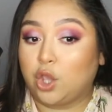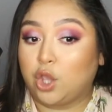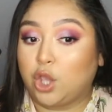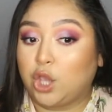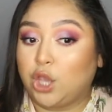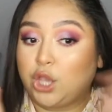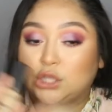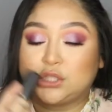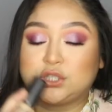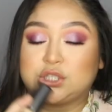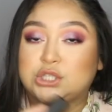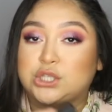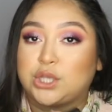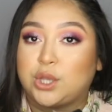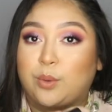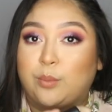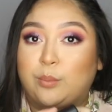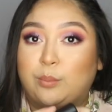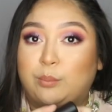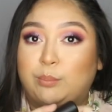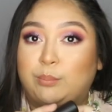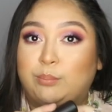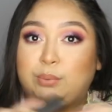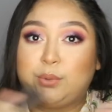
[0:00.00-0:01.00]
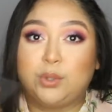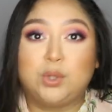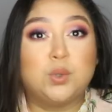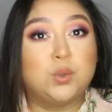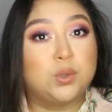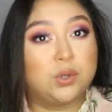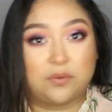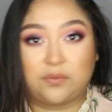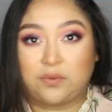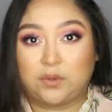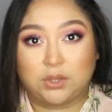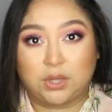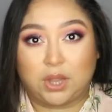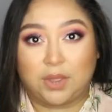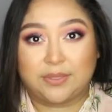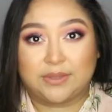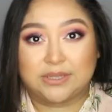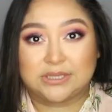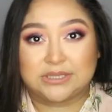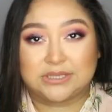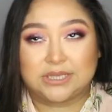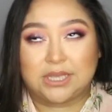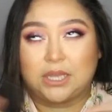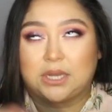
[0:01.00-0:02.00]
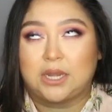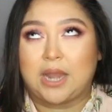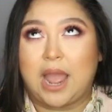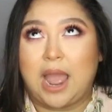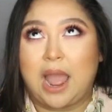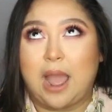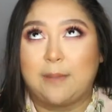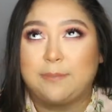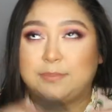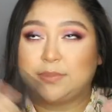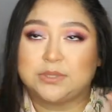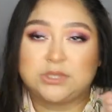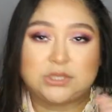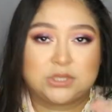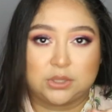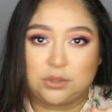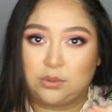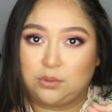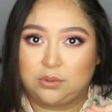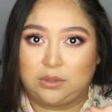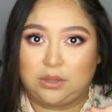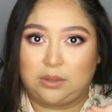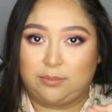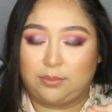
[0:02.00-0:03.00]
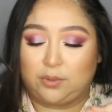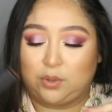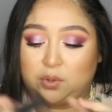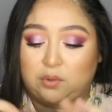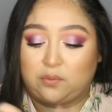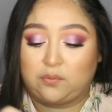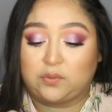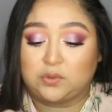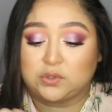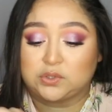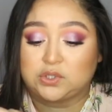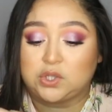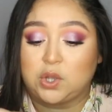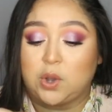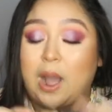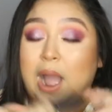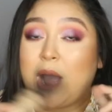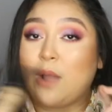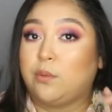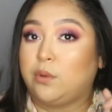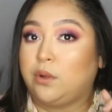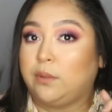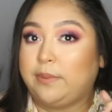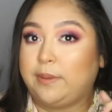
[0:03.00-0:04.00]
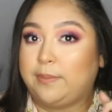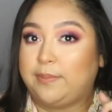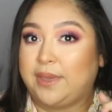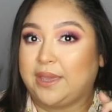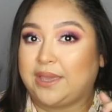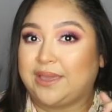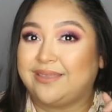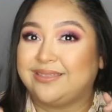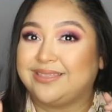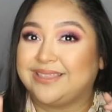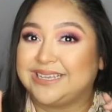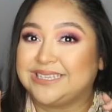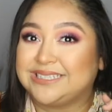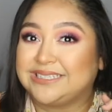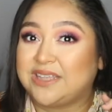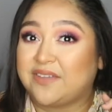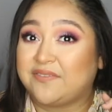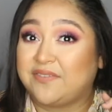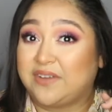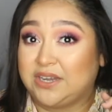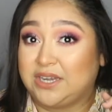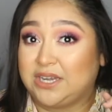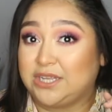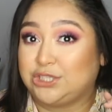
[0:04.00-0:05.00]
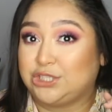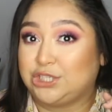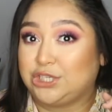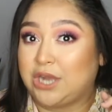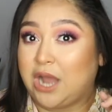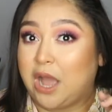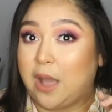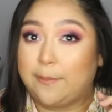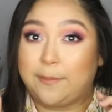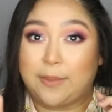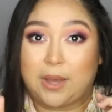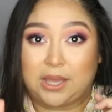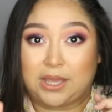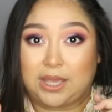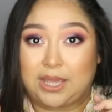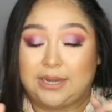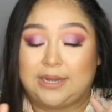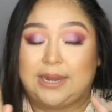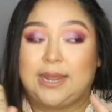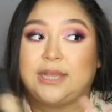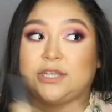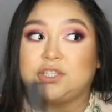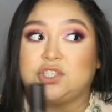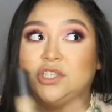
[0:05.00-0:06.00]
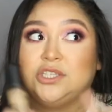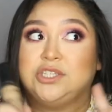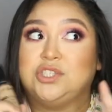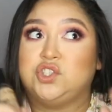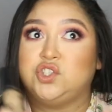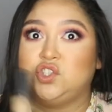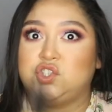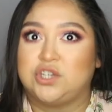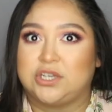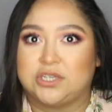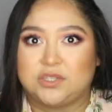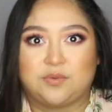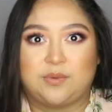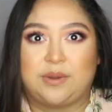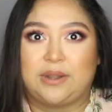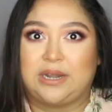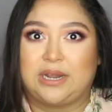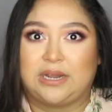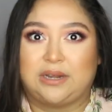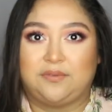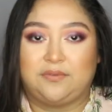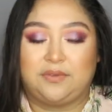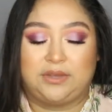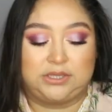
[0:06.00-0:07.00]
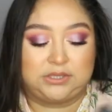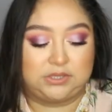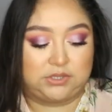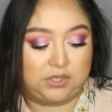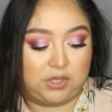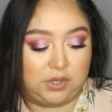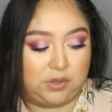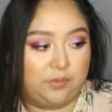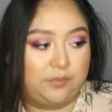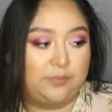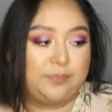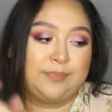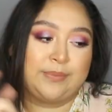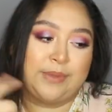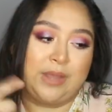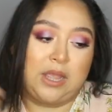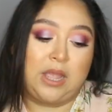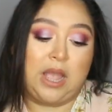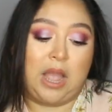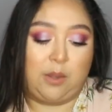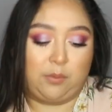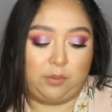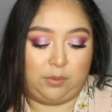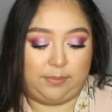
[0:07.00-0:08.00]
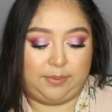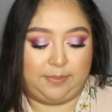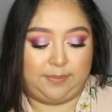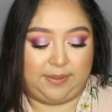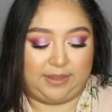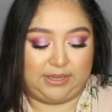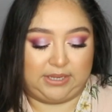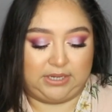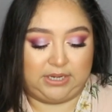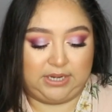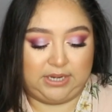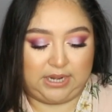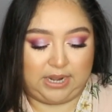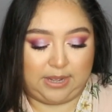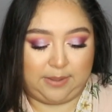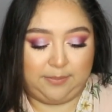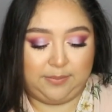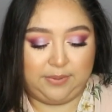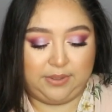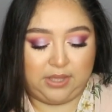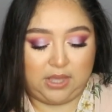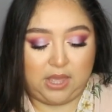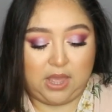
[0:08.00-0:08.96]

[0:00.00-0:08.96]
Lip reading: it's beautiful on the skin. Absolutely beautiful. So I will be picking this foundation up again. I actually just ran out of it, so I will be picking it up.